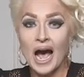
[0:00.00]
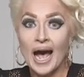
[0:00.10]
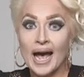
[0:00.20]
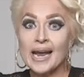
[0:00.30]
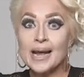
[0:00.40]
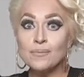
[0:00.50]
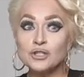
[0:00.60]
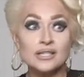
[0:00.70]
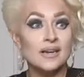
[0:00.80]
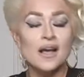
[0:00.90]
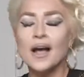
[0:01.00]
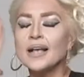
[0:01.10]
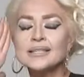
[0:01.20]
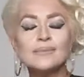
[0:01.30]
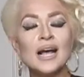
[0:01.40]
I am just,
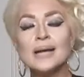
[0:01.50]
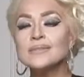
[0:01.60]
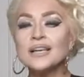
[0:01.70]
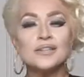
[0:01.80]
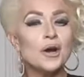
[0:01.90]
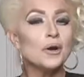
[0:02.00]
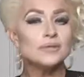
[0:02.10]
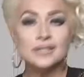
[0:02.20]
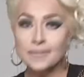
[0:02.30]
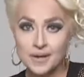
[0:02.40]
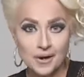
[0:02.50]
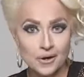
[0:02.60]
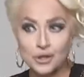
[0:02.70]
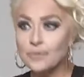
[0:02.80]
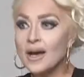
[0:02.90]
sometimes as a host up here,
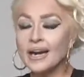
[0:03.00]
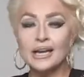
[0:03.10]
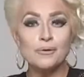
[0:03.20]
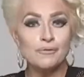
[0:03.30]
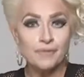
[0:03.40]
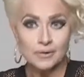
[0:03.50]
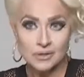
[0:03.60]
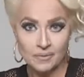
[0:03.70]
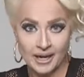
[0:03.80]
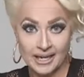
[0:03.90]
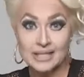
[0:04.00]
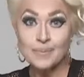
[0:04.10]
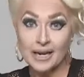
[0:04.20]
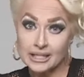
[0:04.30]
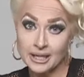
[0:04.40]
you got to hear the phones ring. It's
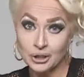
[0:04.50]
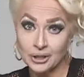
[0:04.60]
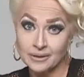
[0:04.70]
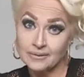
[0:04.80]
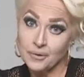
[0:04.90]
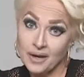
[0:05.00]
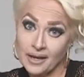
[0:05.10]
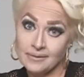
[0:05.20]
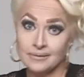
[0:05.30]
my addiction, okay?